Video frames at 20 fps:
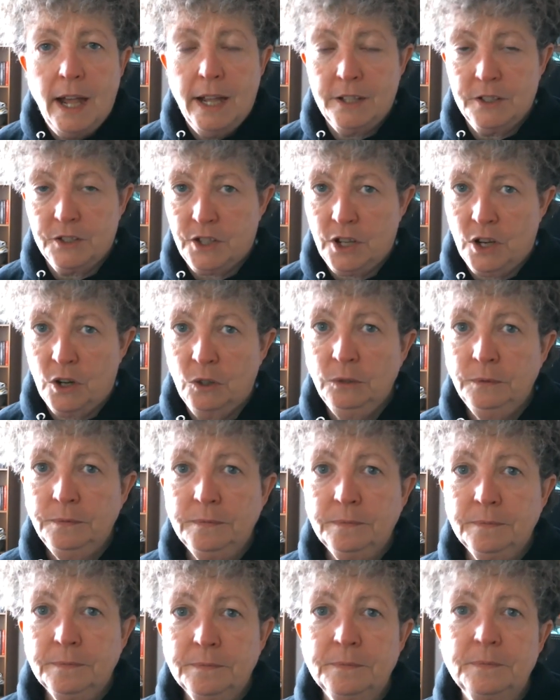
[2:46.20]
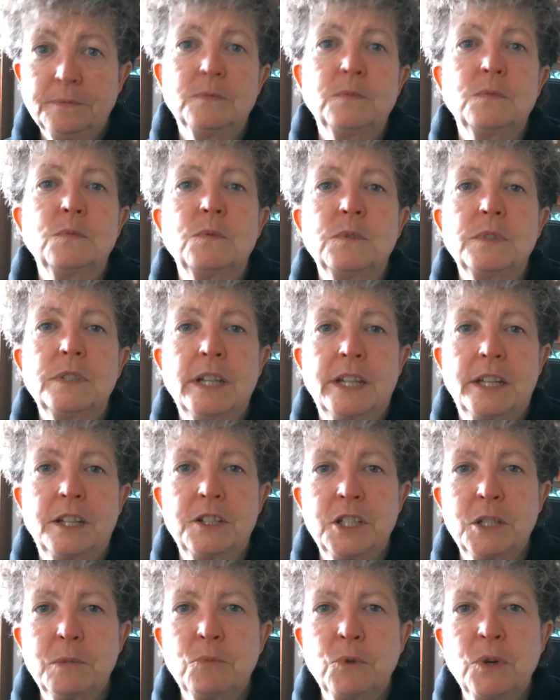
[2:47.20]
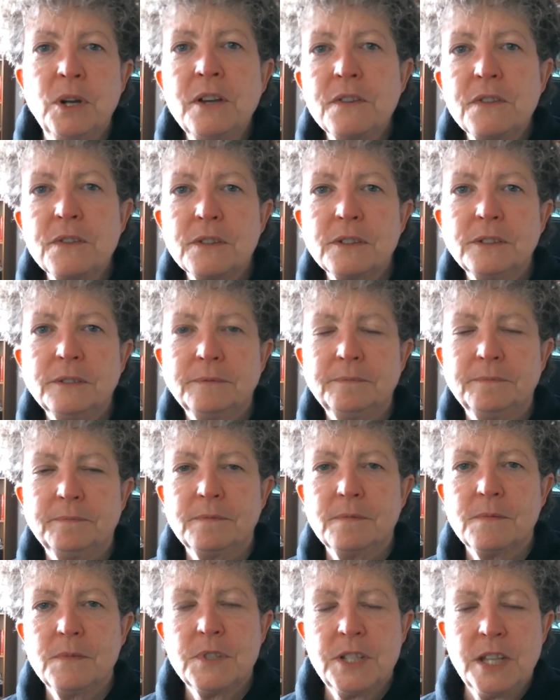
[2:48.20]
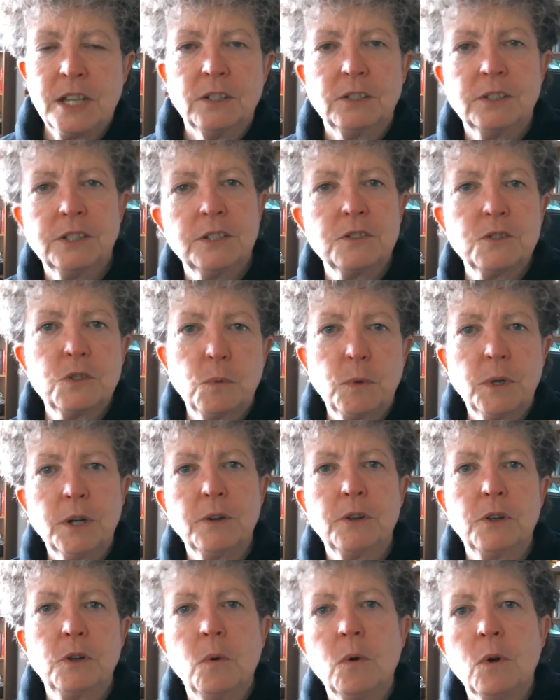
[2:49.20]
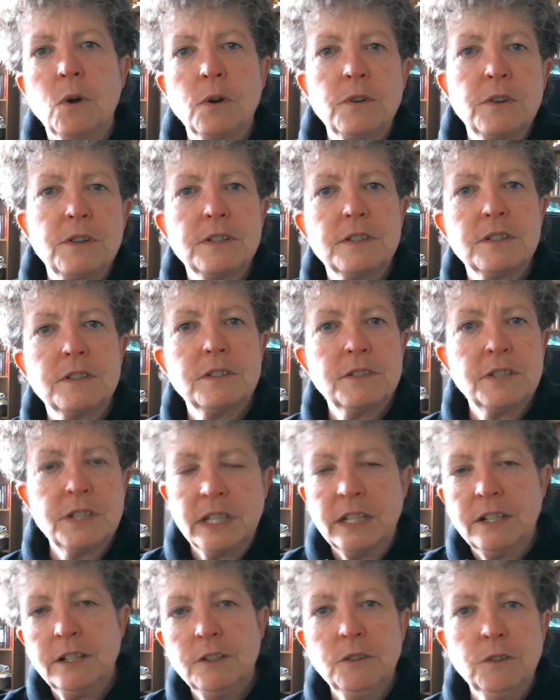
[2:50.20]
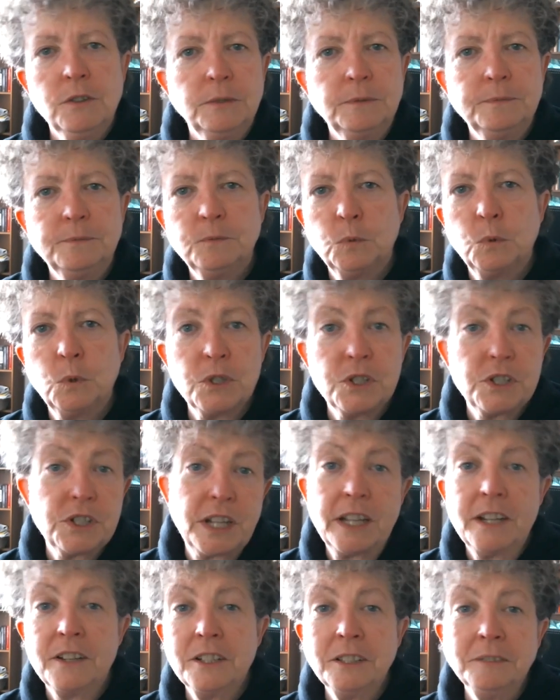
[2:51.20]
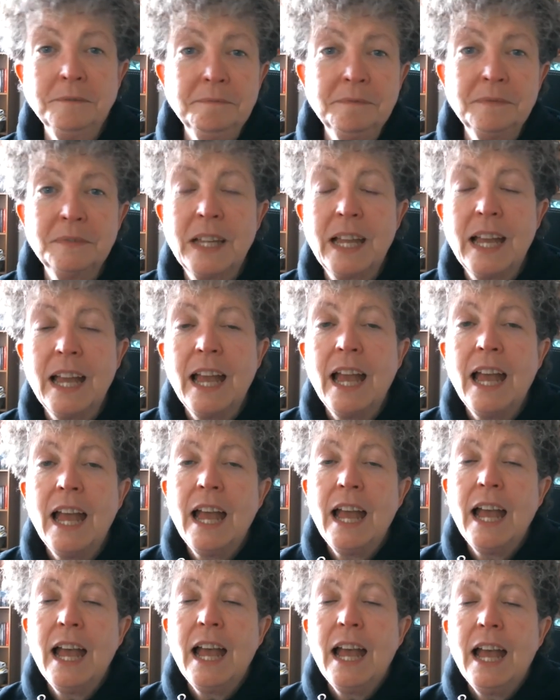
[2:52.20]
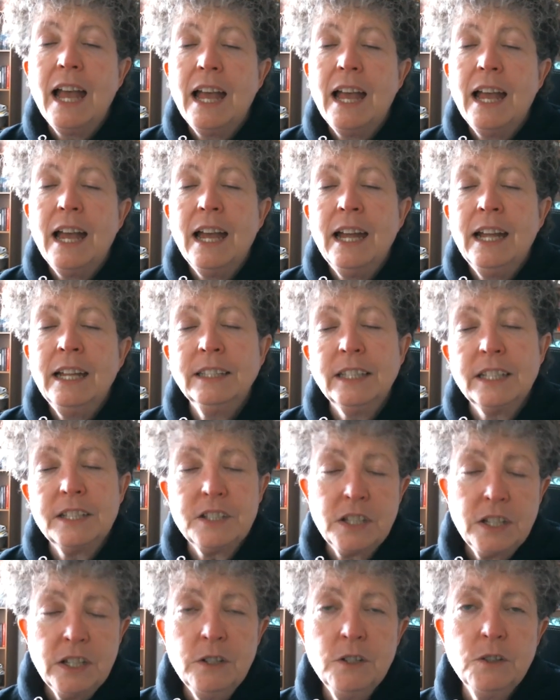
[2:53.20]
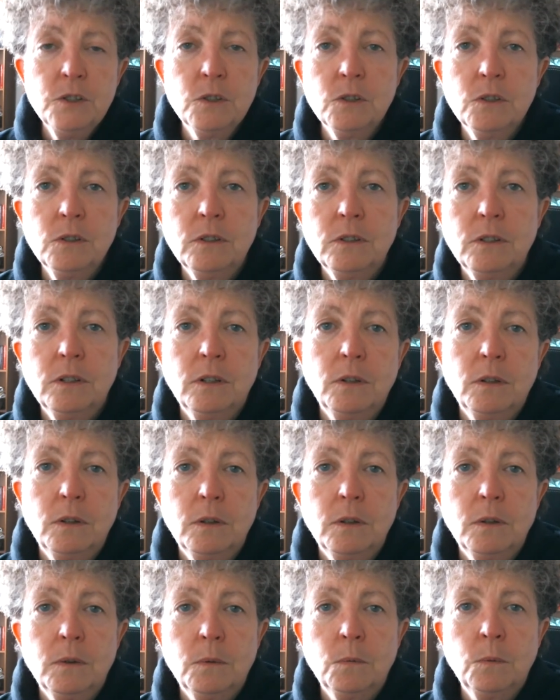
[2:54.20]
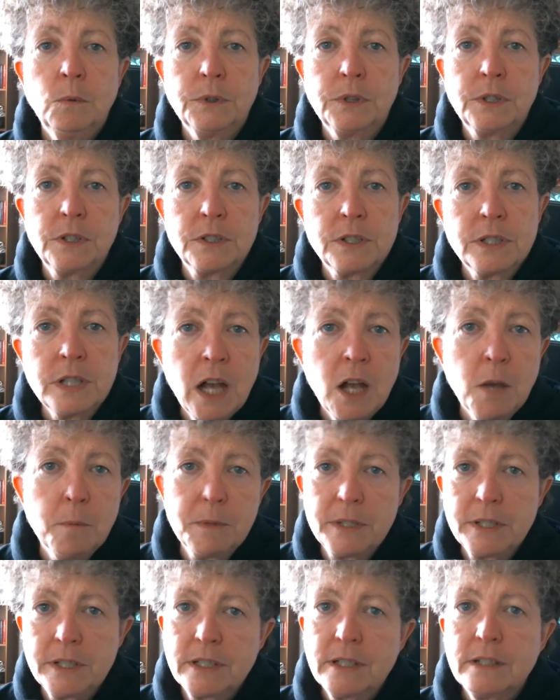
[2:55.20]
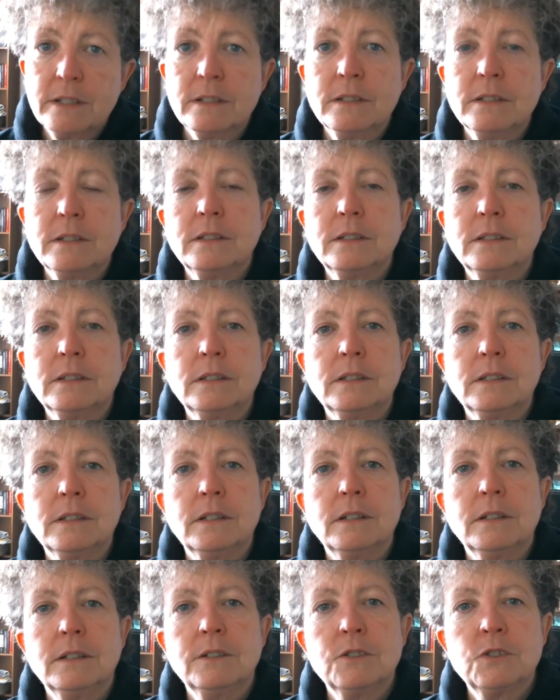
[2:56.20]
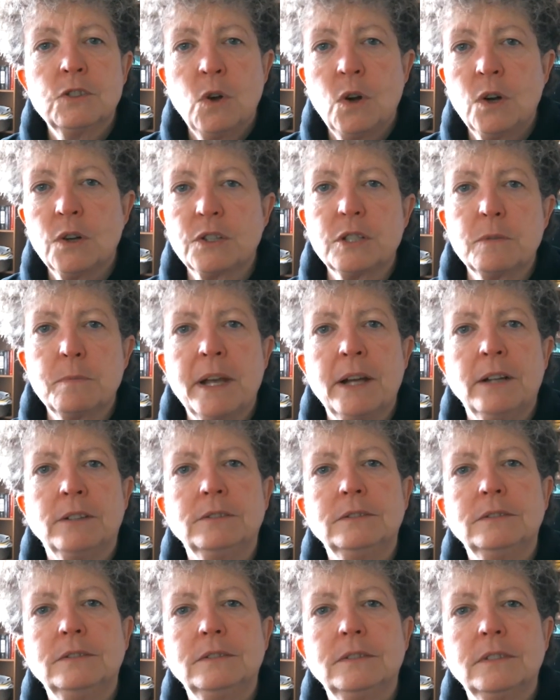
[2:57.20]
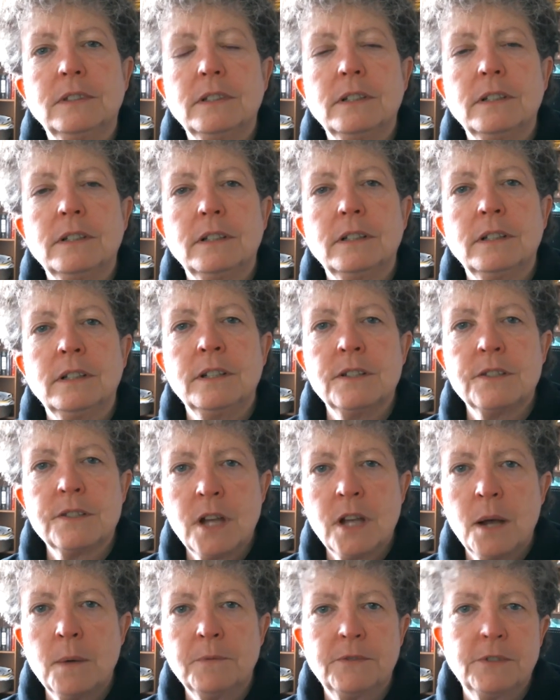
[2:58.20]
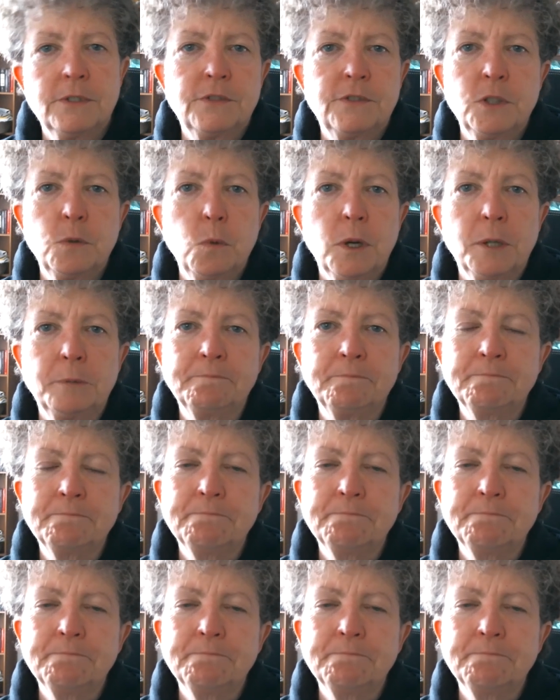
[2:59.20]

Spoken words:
And so take a deep breath, settle into where you are seated or standing, and let's hear what the psalmist talks about in Psalm 51.